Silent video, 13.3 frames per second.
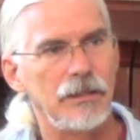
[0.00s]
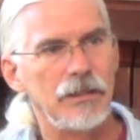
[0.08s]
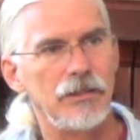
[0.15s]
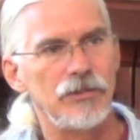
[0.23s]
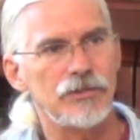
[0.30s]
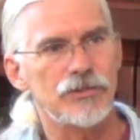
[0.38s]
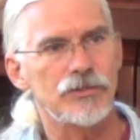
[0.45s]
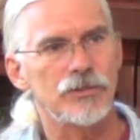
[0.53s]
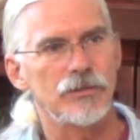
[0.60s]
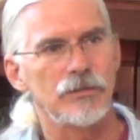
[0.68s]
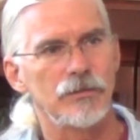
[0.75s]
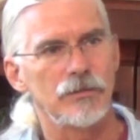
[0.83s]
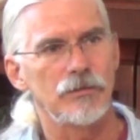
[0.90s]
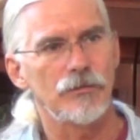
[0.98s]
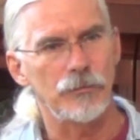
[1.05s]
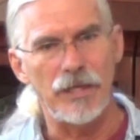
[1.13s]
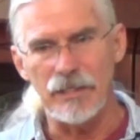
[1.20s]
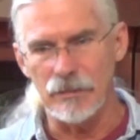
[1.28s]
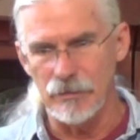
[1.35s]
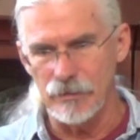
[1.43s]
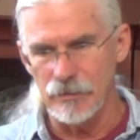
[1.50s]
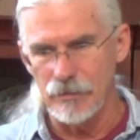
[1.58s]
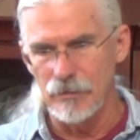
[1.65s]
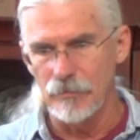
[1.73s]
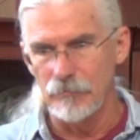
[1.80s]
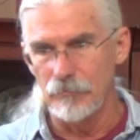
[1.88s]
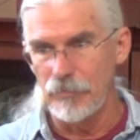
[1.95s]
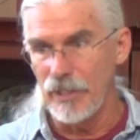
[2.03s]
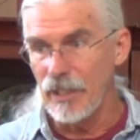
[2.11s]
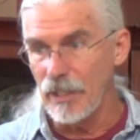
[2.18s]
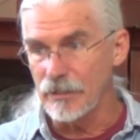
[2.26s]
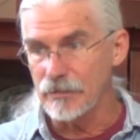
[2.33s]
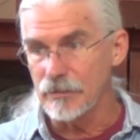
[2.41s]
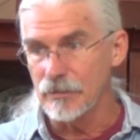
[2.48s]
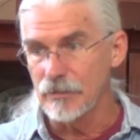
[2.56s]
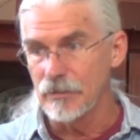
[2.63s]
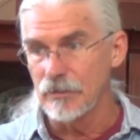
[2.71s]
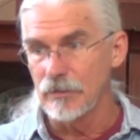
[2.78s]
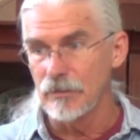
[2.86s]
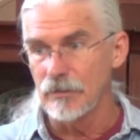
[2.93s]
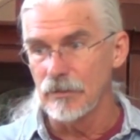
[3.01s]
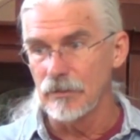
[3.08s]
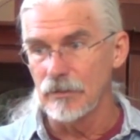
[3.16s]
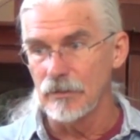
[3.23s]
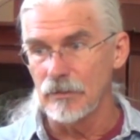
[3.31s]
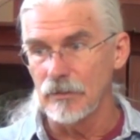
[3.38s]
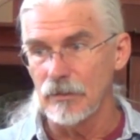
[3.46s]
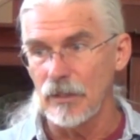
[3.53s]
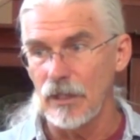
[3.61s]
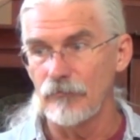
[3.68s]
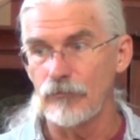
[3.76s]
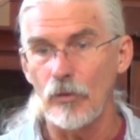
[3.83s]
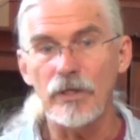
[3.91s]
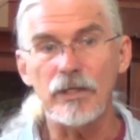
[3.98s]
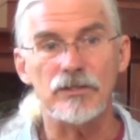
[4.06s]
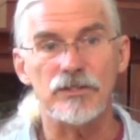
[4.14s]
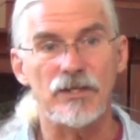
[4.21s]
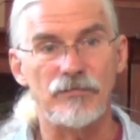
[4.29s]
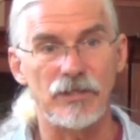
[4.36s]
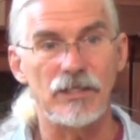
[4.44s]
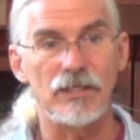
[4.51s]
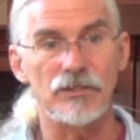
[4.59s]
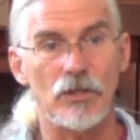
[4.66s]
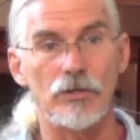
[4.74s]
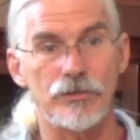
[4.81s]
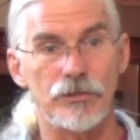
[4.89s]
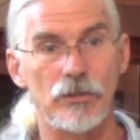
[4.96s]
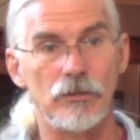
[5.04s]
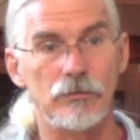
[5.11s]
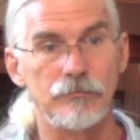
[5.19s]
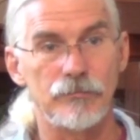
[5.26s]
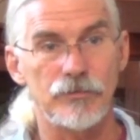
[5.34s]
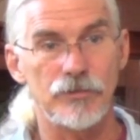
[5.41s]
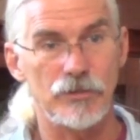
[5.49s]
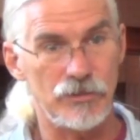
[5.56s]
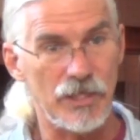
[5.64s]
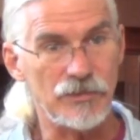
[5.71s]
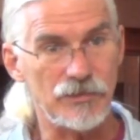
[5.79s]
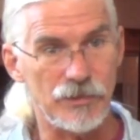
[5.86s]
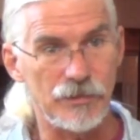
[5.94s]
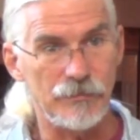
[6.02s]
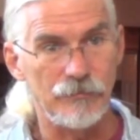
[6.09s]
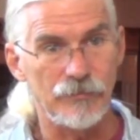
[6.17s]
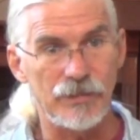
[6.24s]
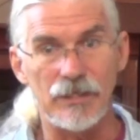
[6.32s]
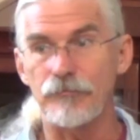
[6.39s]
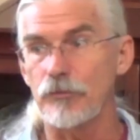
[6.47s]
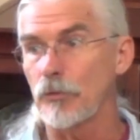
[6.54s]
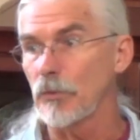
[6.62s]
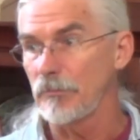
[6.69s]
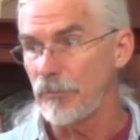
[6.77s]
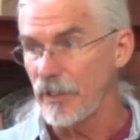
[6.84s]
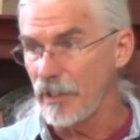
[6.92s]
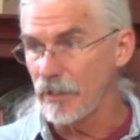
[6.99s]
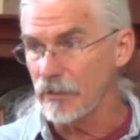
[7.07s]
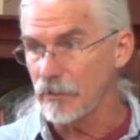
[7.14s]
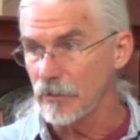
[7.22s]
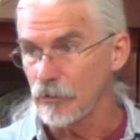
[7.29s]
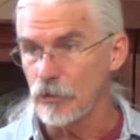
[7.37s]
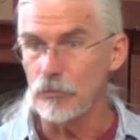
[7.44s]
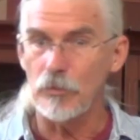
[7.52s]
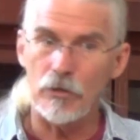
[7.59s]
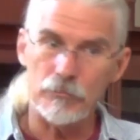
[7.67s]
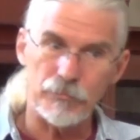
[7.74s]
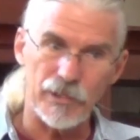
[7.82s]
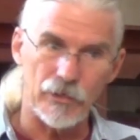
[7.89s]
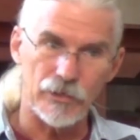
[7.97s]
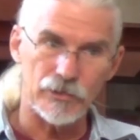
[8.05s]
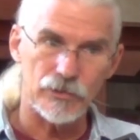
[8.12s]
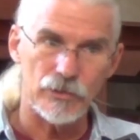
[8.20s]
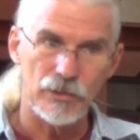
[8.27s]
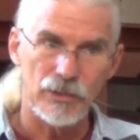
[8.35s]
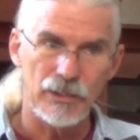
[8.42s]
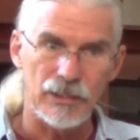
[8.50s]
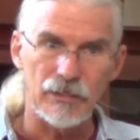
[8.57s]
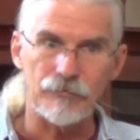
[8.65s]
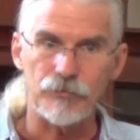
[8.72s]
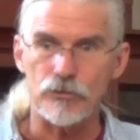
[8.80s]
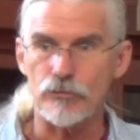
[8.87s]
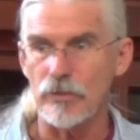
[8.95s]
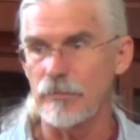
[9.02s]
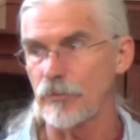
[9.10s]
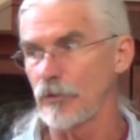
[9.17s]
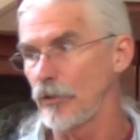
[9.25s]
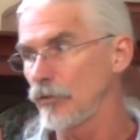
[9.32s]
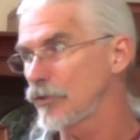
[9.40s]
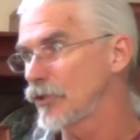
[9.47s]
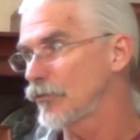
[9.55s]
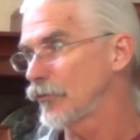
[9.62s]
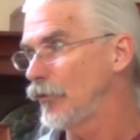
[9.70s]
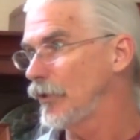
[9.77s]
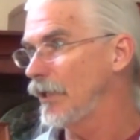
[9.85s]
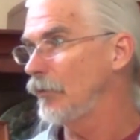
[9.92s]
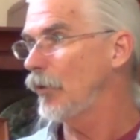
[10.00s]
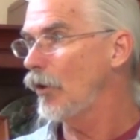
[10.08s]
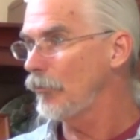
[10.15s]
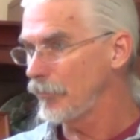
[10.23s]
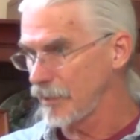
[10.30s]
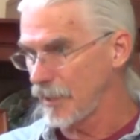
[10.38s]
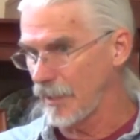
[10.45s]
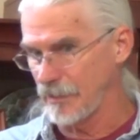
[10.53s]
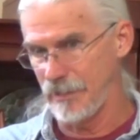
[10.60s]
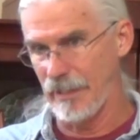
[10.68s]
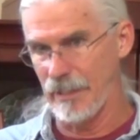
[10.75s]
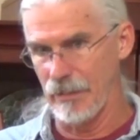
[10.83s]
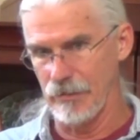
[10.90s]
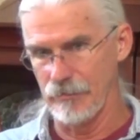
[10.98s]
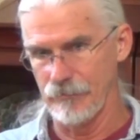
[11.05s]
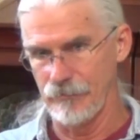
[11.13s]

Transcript: is threatened, but avoidance of it is also suggested. If you repent, you won't perish. If the tree produces fruit, it won't be cut down.